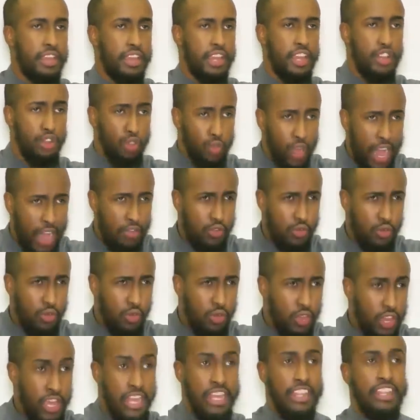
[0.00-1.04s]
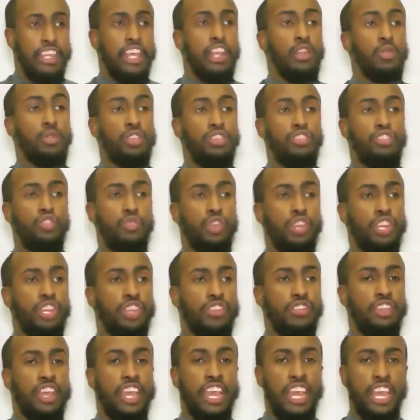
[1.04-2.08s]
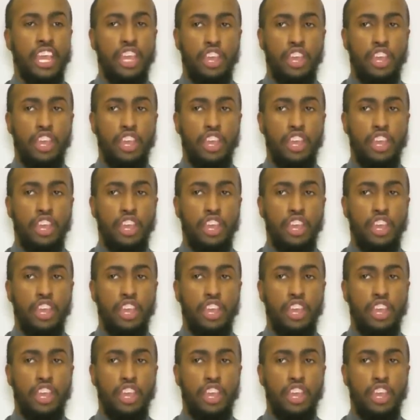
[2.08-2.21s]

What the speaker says: He knew how to deal with situations.